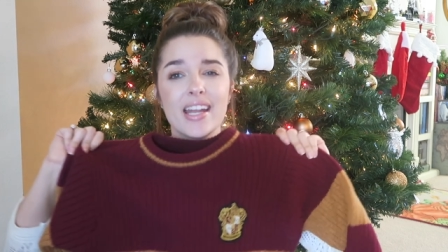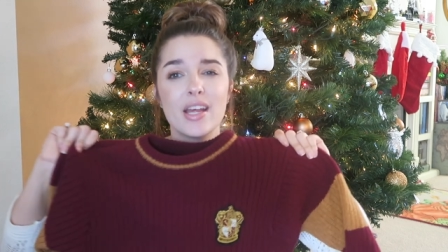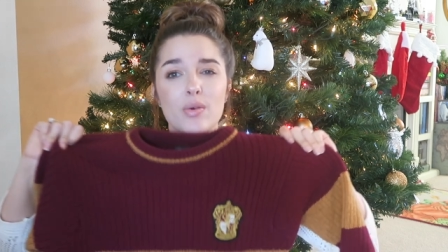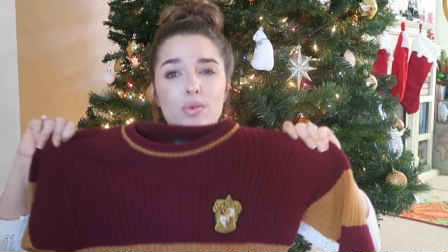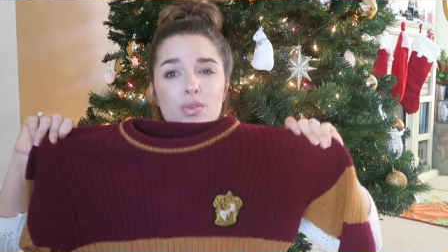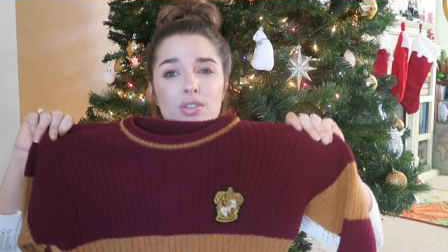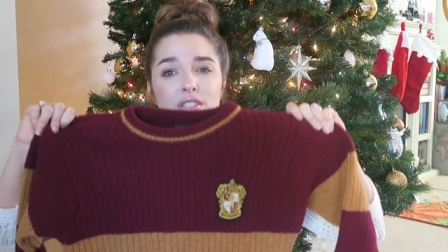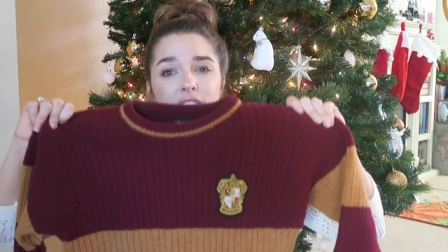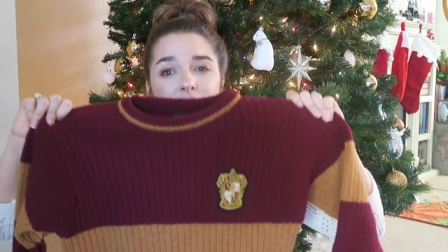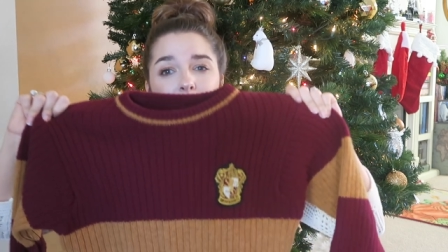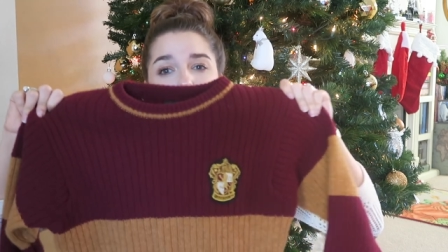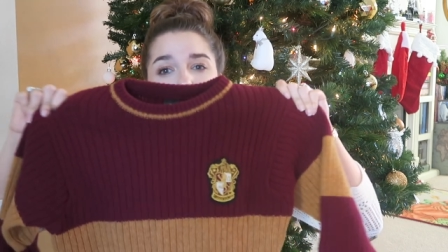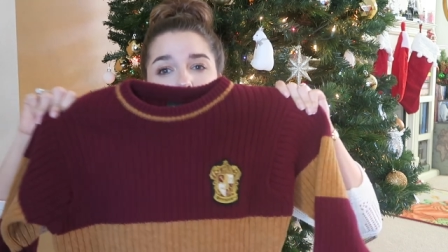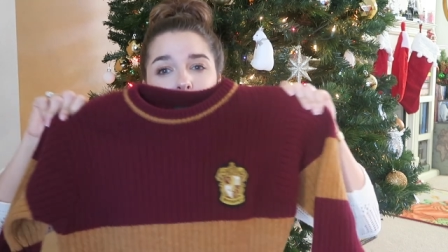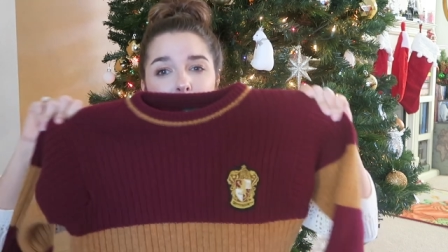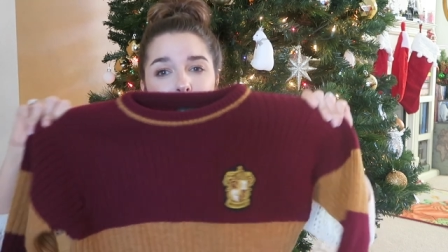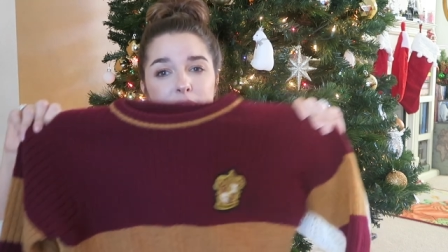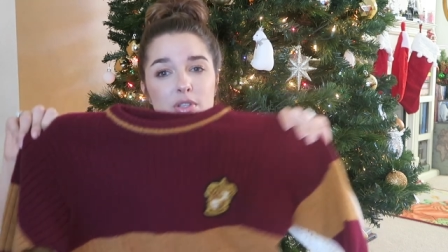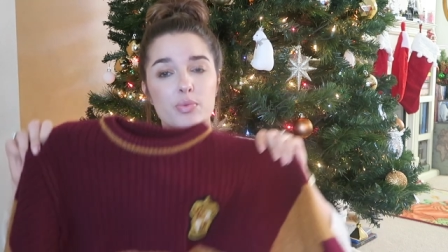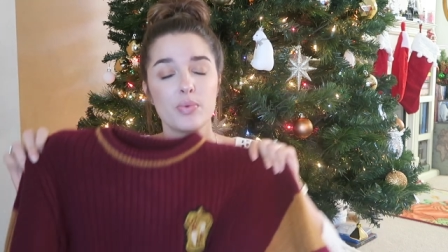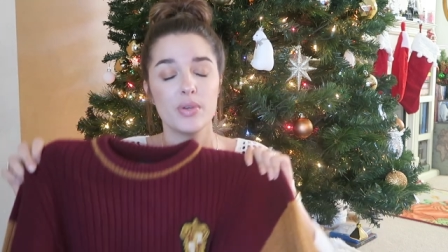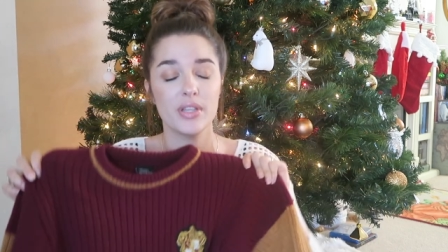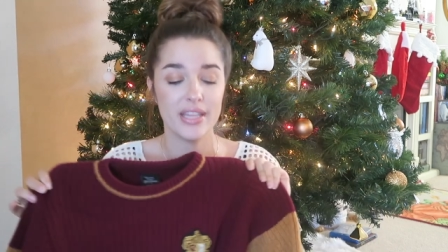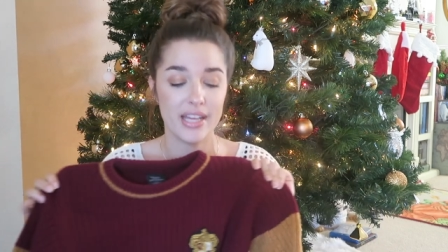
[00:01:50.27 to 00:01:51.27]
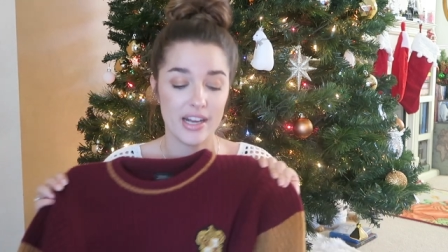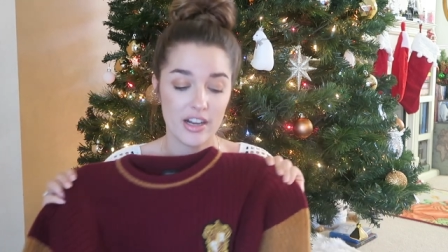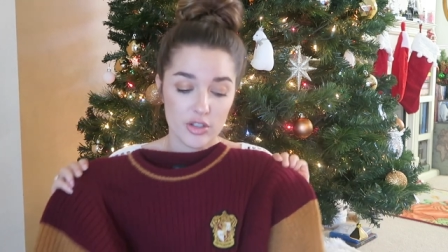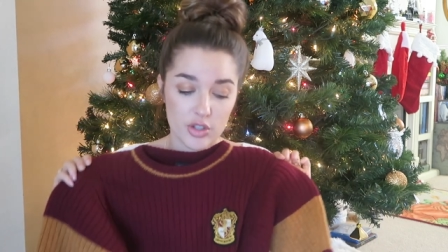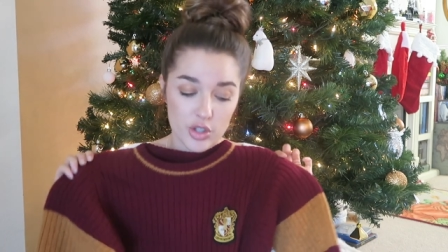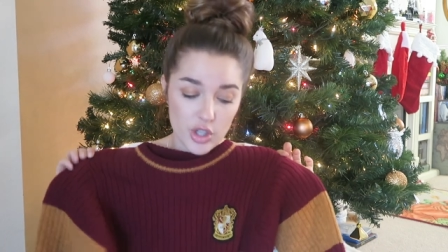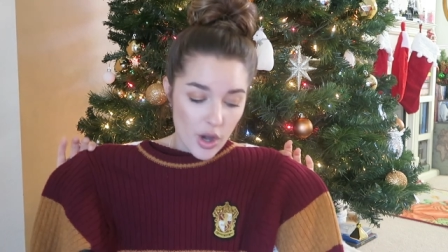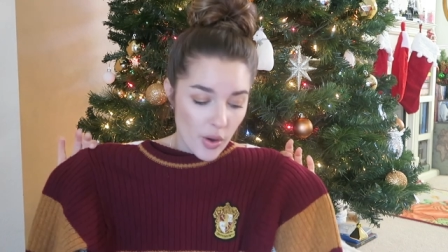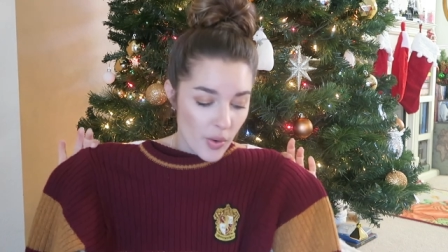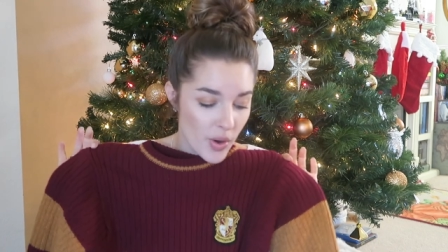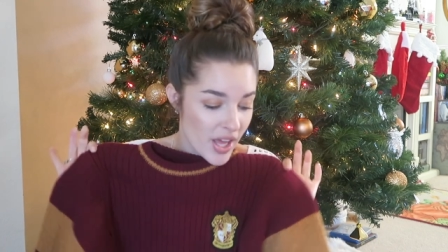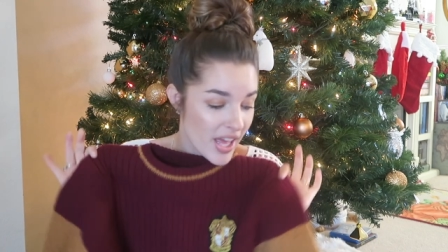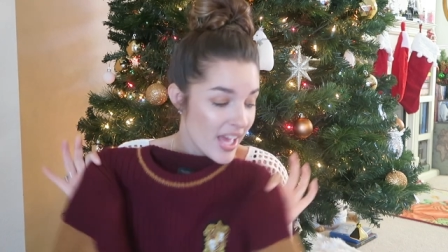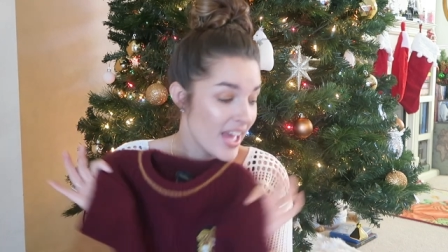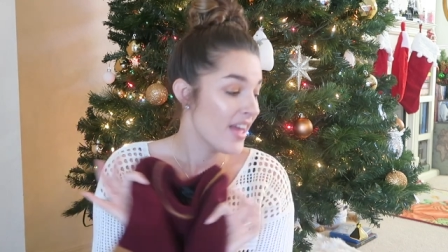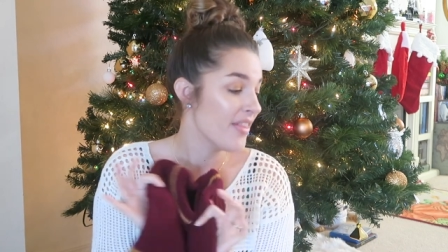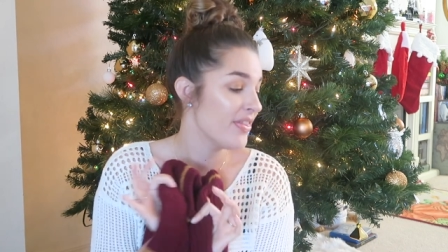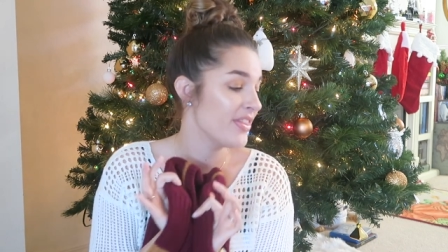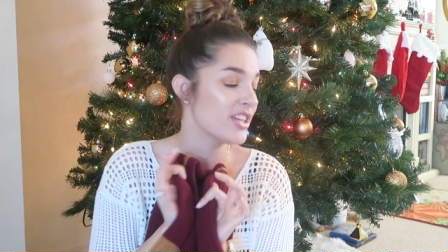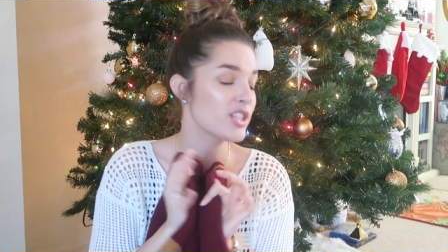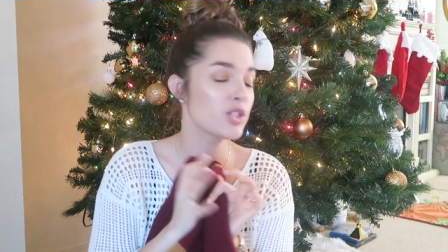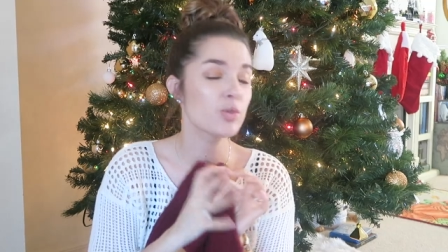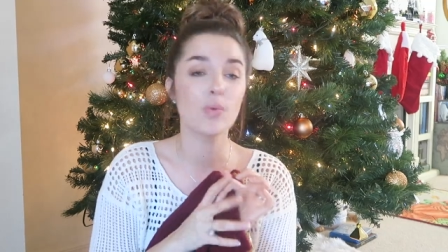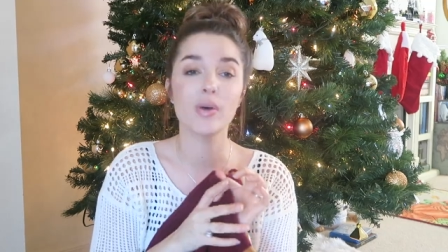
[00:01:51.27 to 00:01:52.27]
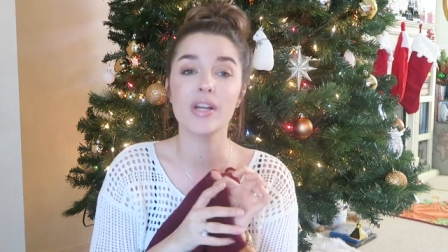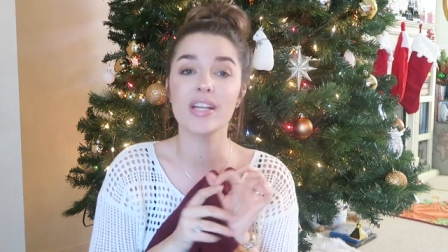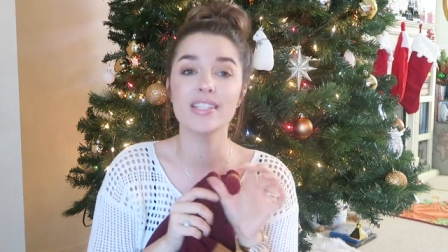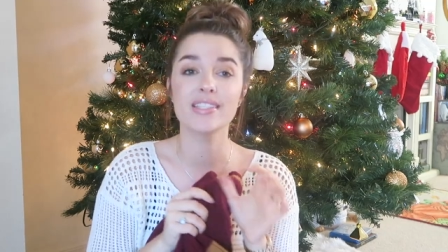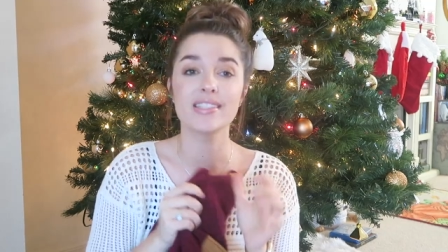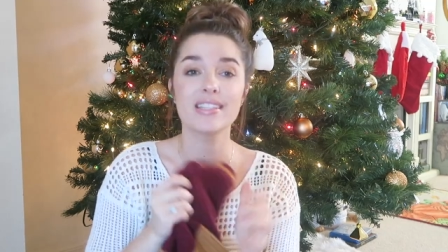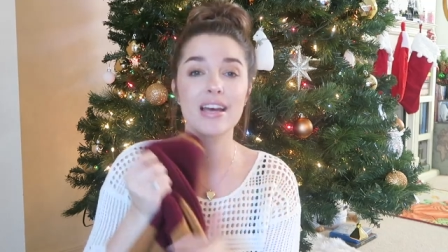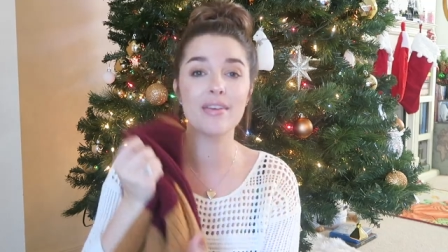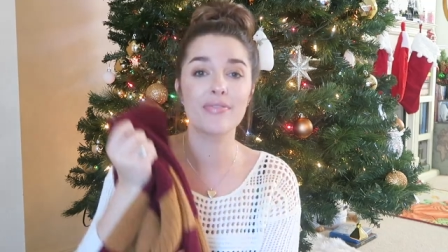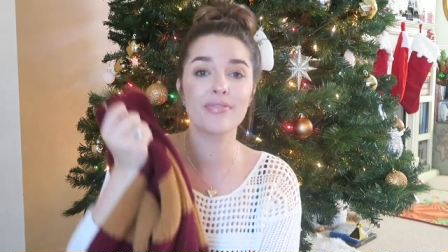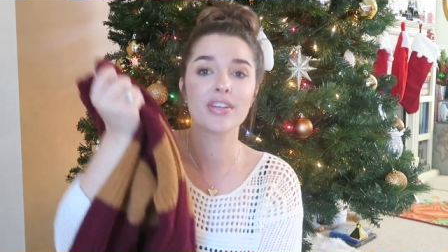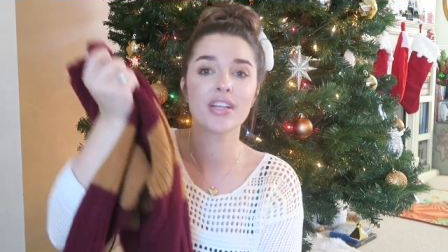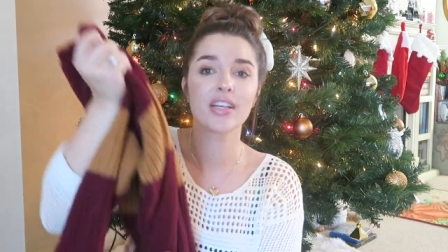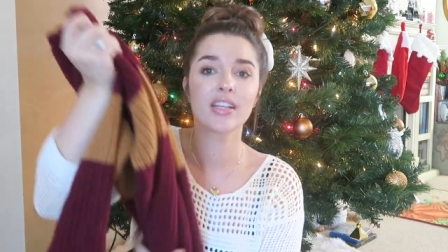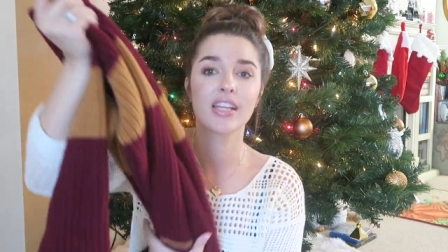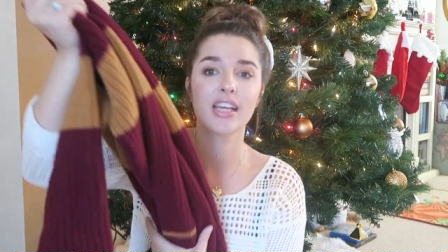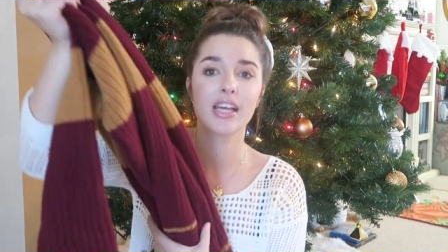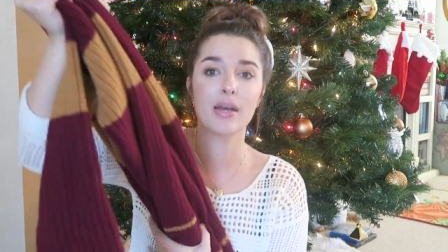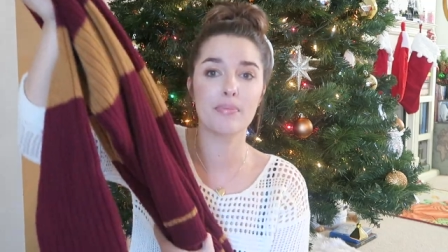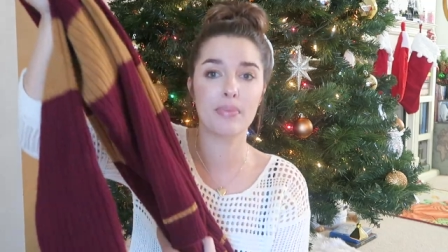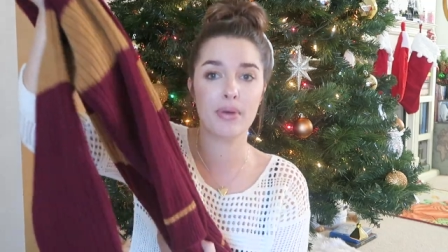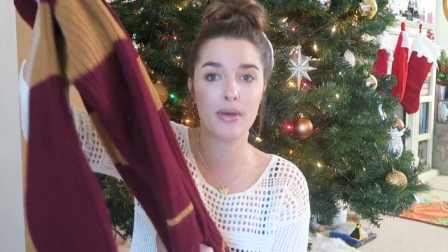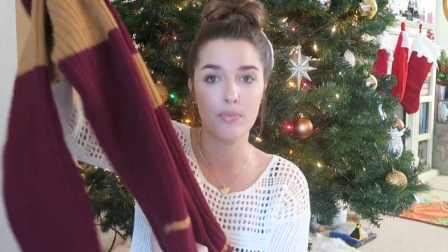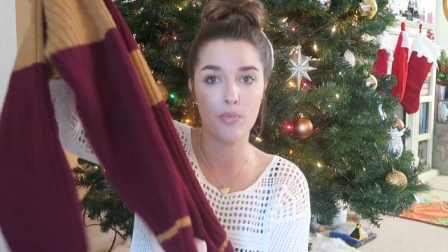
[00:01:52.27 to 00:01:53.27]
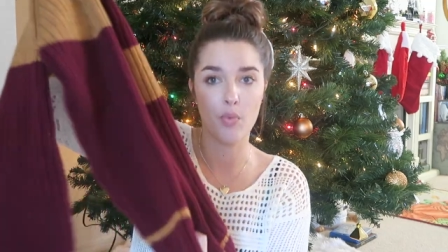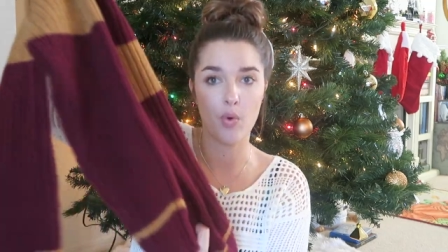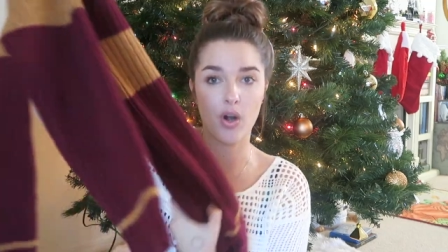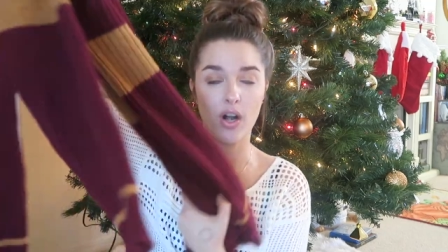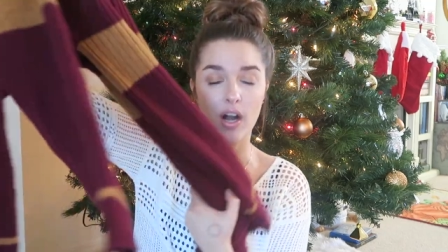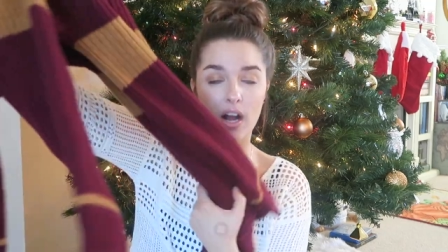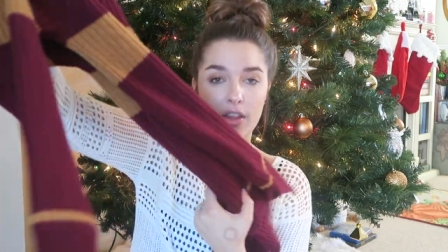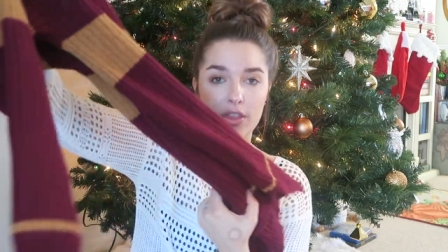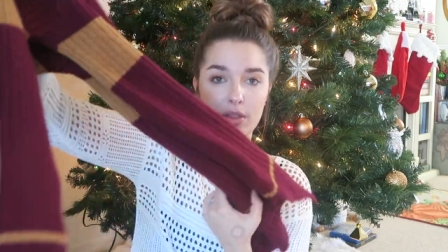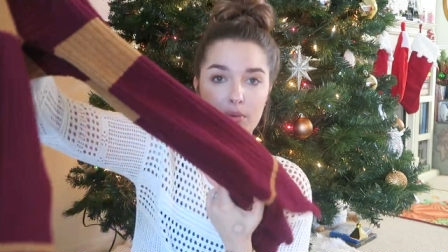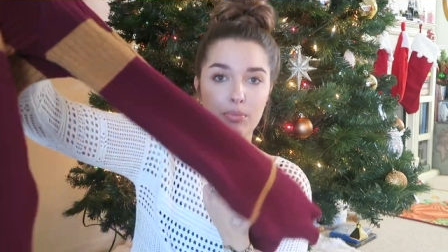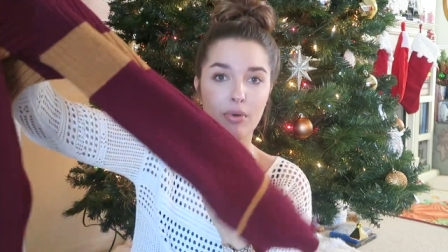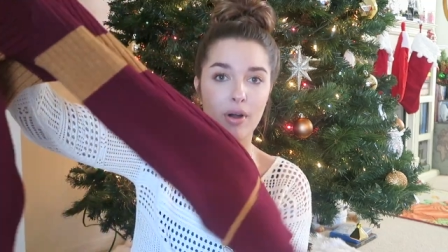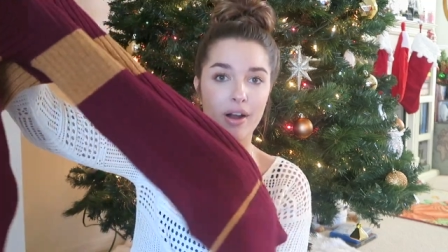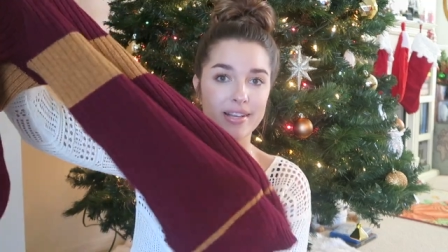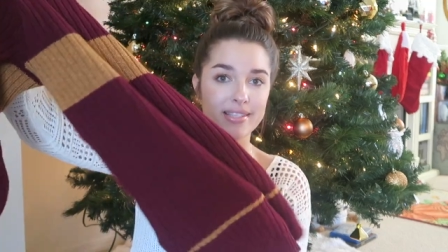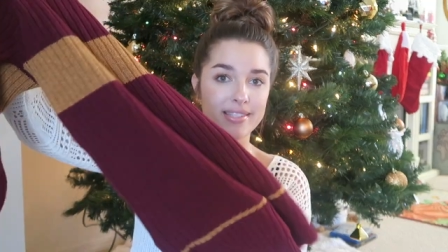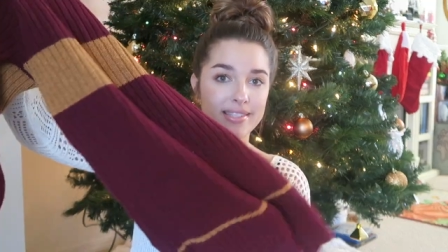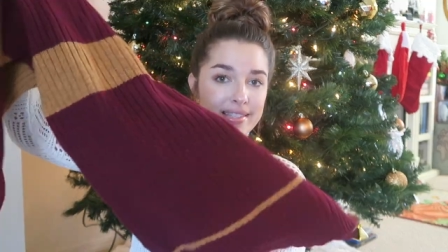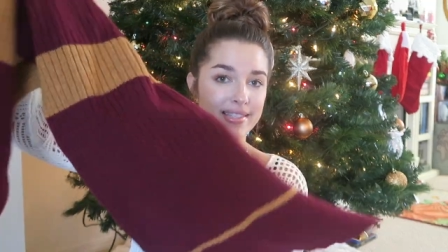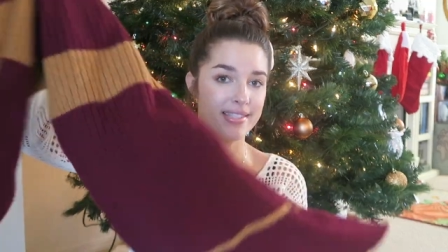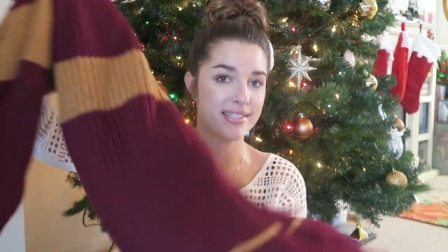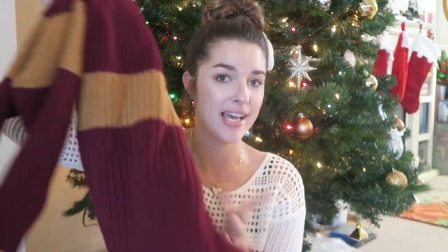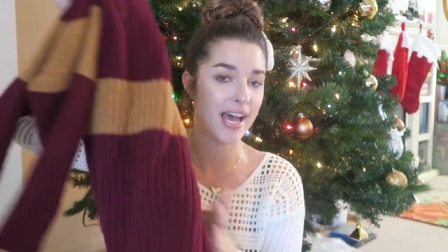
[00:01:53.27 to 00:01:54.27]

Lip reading: It was somewhere in between there. So this one is definitely a bit more on the pricey